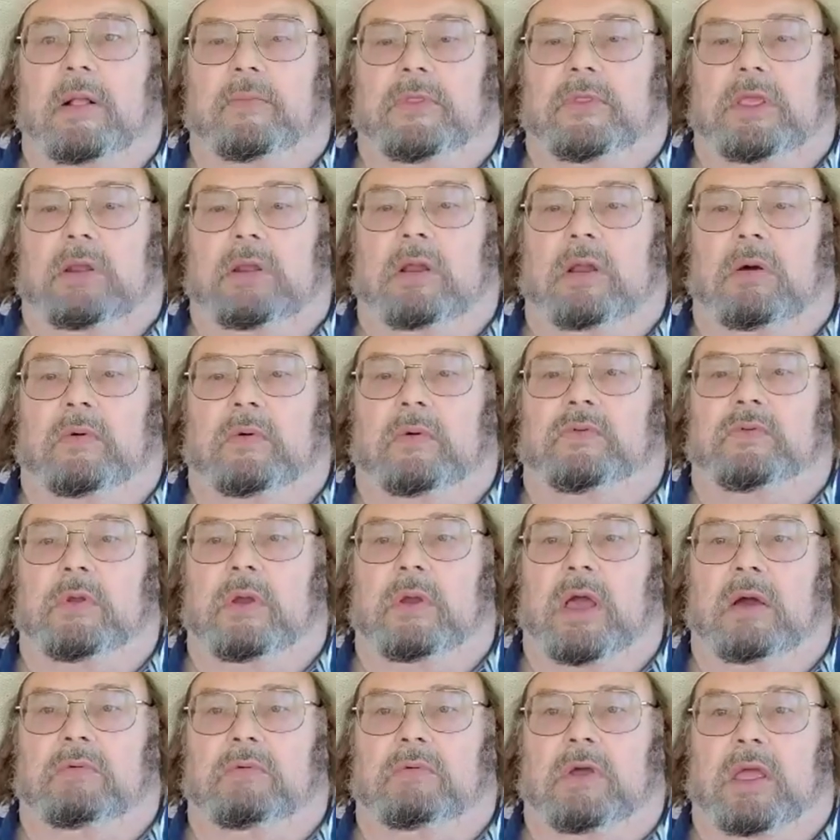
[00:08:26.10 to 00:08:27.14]
If you
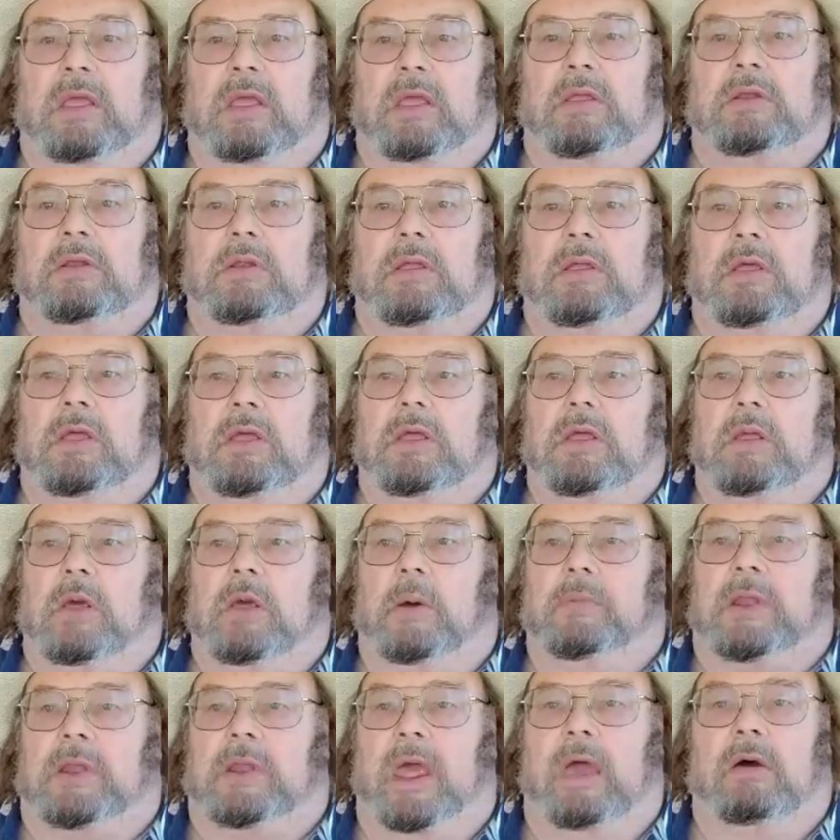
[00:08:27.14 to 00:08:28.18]
have a
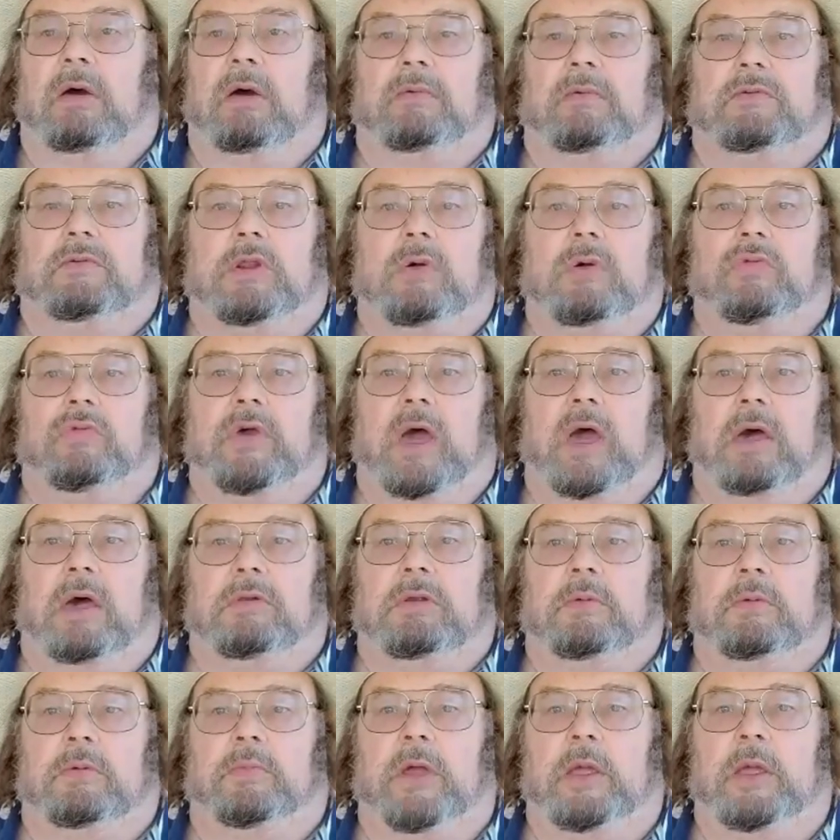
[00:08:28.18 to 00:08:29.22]
town of
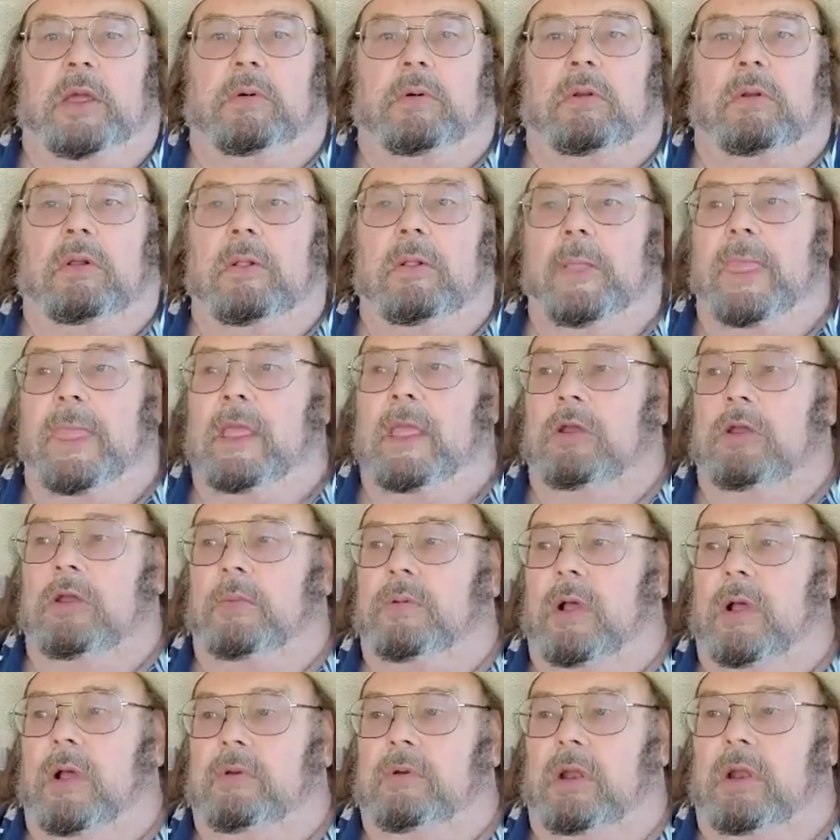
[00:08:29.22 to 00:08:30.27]
2,000 people, you're
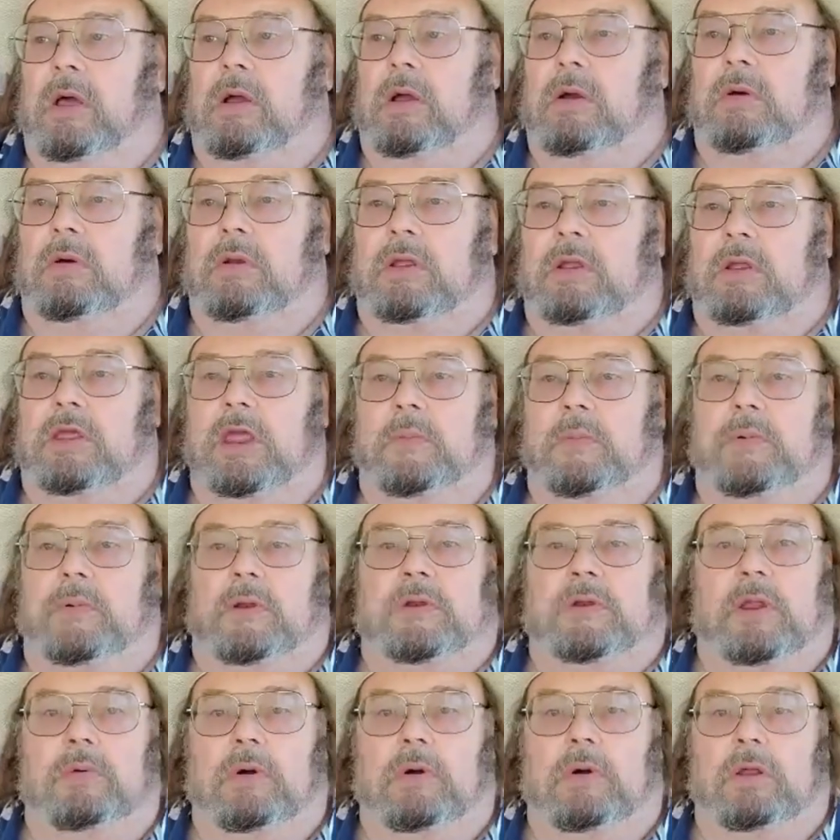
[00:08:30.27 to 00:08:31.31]
probably not going to keep a
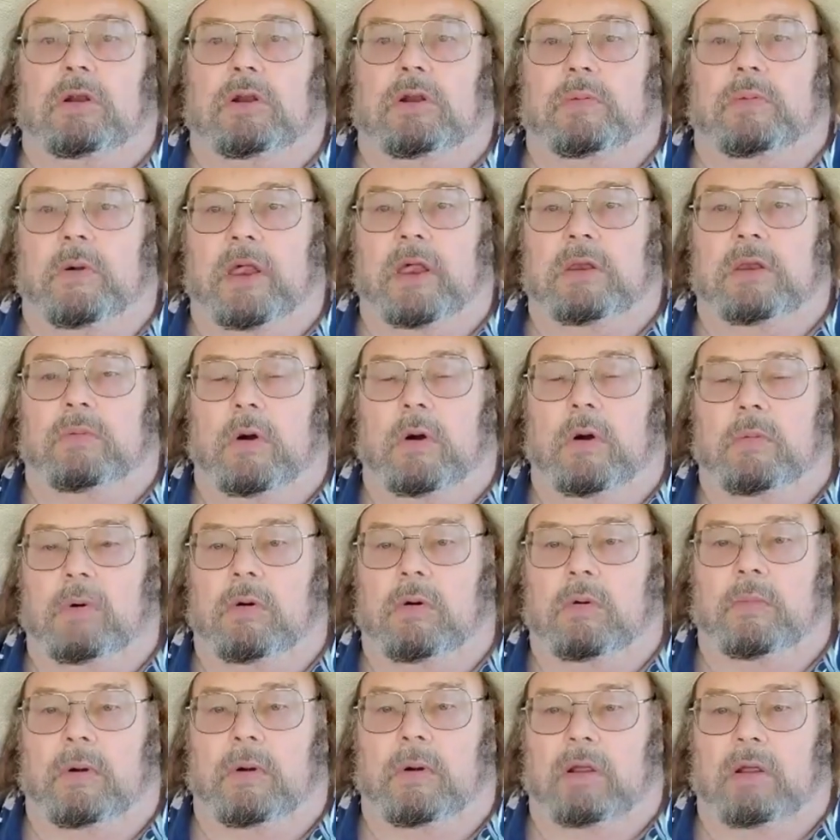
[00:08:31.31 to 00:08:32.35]
200 space mobile
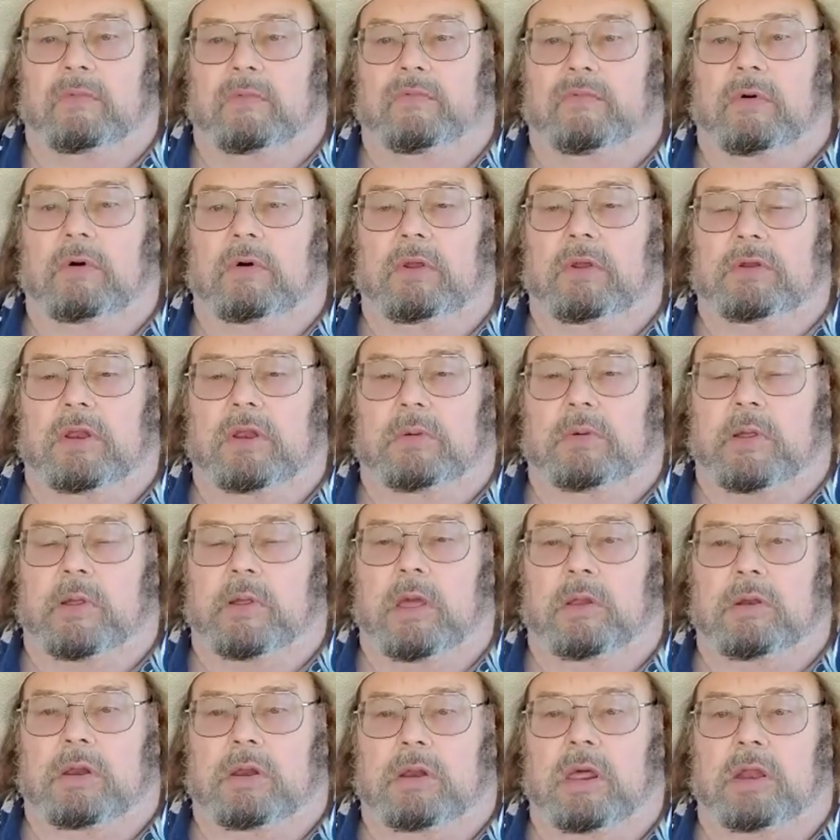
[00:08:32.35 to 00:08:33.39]
home park full just
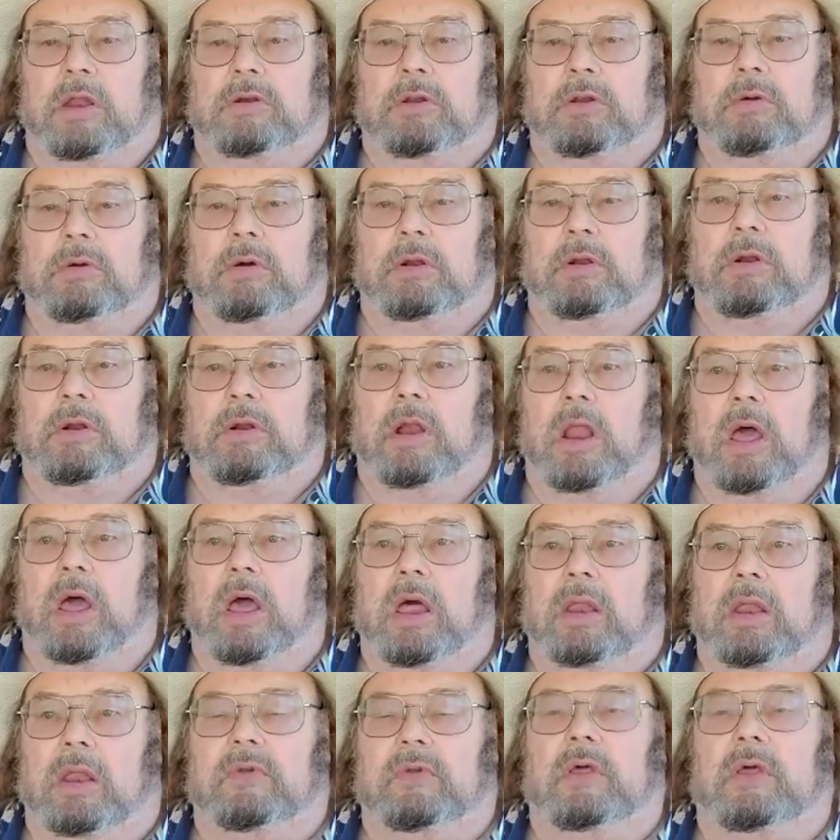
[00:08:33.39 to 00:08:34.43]
because it's got 200
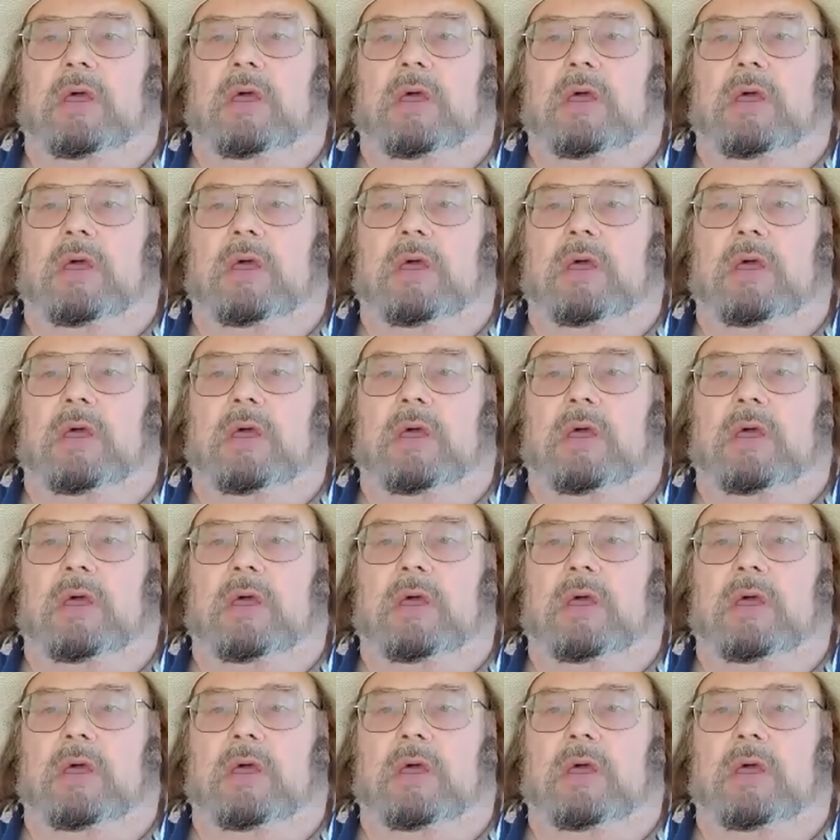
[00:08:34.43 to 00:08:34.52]
lots.